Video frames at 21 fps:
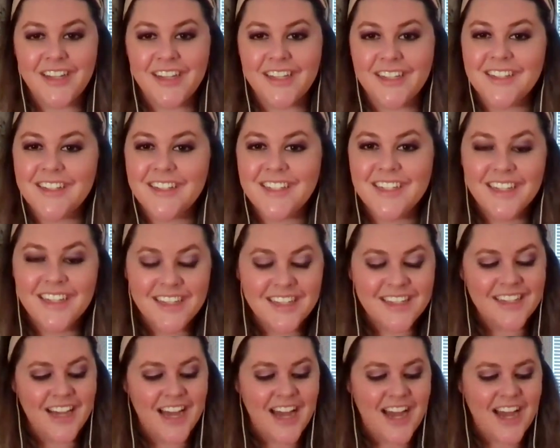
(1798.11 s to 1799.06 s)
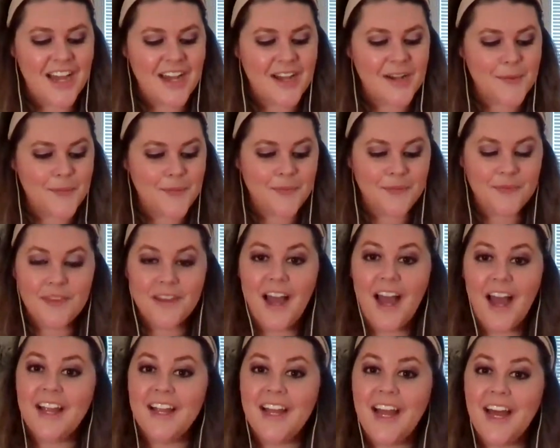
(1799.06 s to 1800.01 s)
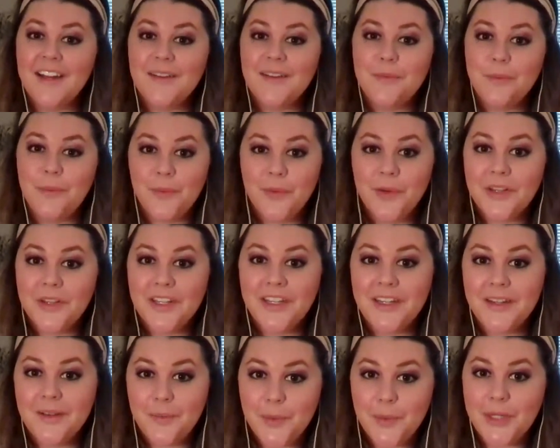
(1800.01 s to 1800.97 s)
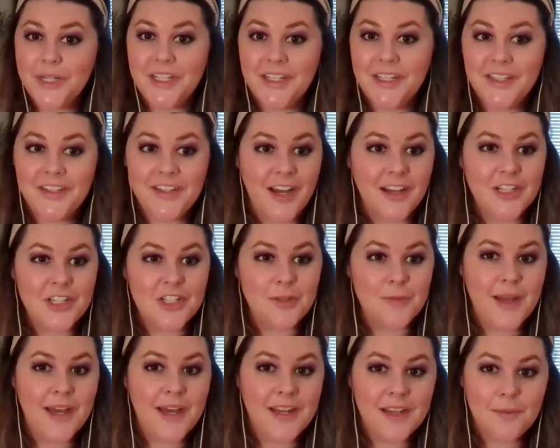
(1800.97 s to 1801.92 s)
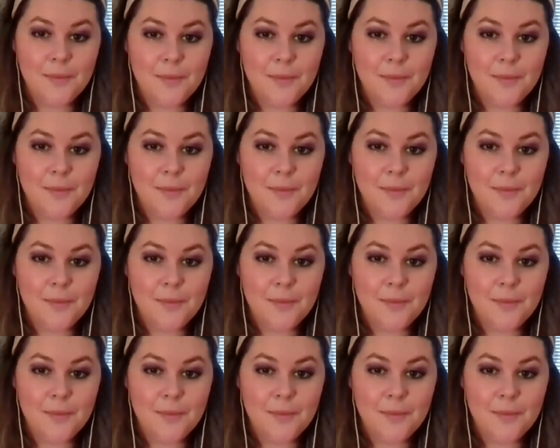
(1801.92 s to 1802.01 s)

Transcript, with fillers: And I had a really pretty non-traumatic